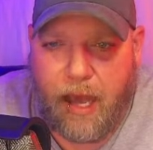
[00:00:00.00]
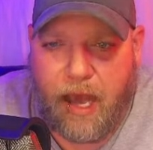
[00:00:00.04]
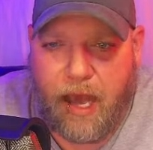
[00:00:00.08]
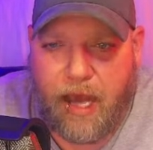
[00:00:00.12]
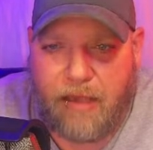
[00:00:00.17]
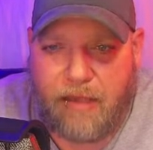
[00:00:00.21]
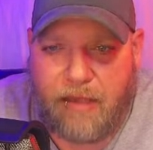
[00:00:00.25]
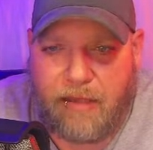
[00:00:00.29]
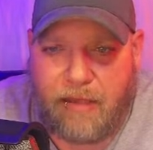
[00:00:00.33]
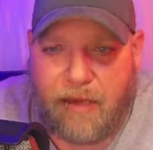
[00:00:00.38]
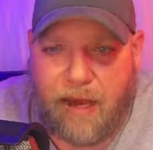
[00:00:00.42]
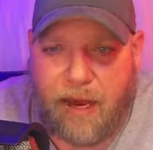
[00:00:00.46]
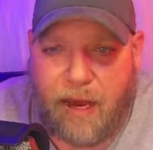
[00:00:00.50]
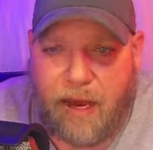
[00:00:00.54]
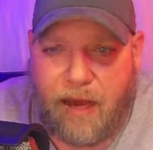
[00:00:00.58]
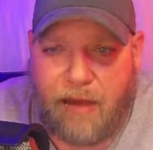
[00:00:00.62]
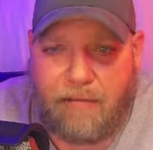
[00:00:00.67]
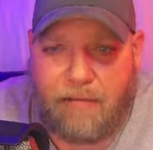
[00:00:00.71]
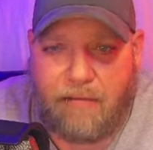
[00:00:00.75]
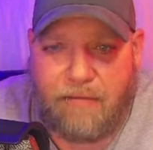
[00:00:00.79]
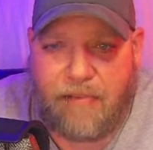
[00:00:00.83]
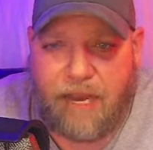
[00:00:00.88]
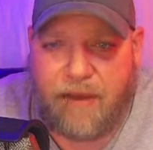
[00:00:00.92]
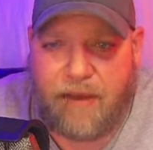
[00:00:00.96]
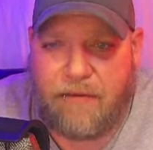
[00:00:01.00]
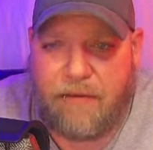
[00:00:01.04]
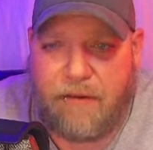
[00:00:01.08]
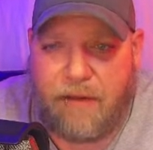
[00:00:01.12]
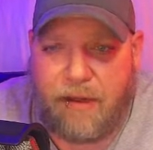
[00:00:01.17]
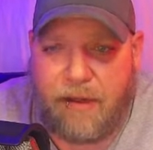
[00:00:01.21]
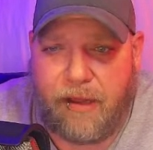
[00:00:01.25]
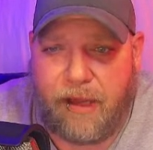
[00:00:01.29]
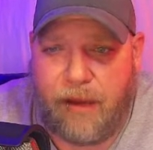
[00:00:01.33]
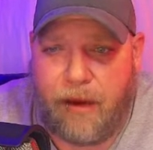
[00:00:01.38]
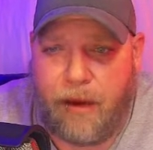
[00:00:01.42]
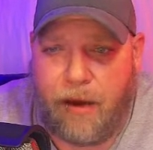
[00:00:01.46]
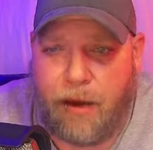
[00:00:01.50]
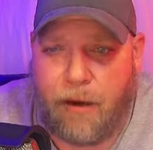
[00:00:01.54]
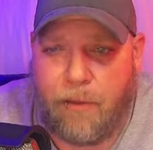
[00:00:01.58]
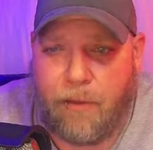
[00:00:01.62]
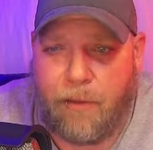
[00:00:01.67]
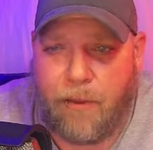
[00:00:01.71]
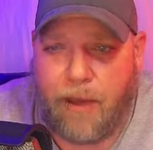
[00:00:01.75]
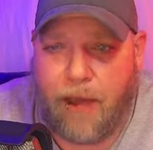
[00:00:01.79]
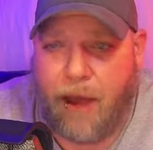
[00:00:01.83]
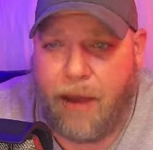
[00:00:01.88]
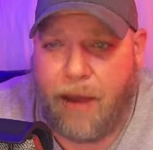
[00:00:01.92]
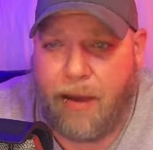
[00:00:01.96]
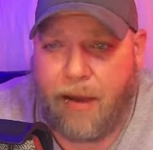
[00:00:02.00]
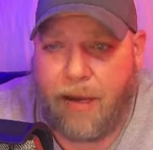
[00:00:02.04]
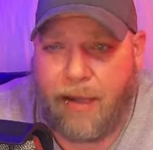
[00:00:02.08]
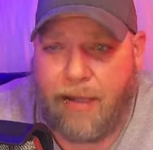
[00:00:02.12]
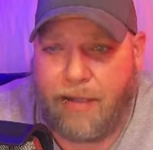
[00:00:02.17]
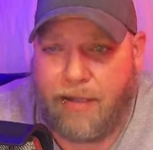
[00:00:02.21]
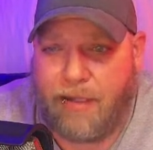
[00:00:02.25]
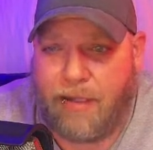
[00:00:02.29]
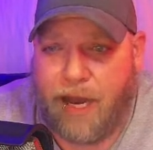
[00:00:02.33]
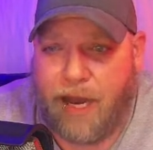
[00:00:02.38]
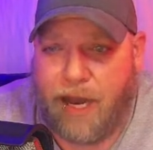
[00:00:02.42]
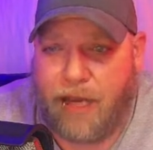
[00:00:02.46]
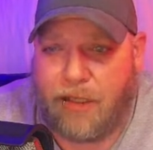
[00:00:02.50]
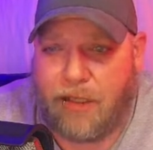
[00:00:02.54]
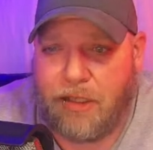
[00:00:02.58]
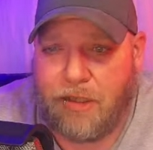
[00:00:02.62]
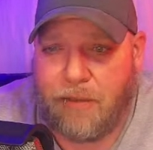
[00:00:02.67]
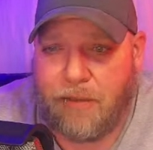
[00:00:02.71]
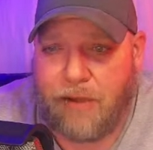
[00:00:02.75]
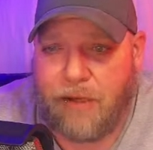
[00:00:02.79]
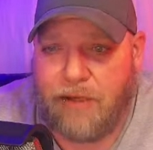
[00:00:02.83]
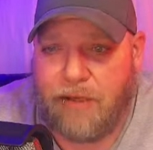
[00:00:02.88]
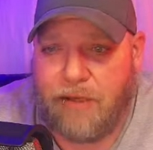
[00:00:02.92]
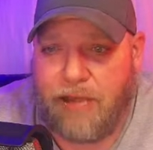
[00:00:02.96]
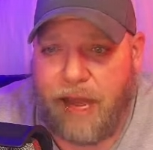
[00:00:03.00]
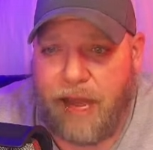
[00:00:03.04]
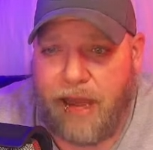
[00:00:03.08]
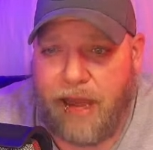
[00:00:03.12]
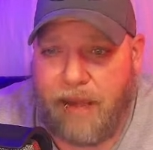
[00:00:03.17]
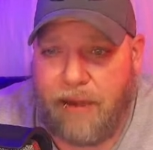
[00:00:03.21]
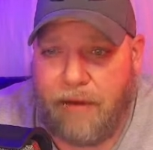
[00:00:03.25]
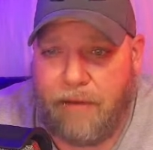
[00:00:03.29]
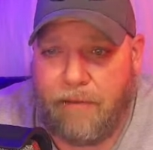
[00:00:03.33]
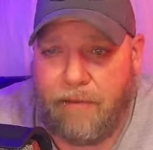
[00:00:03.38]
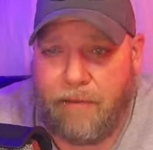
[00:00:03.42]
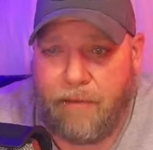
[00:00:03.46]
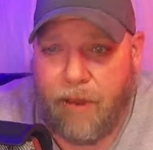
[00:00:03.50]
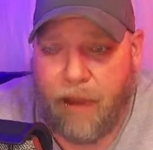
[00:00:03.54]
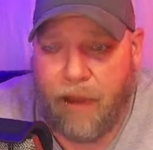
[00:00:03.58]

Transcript: It definitely hurt Bianca and Sasha because they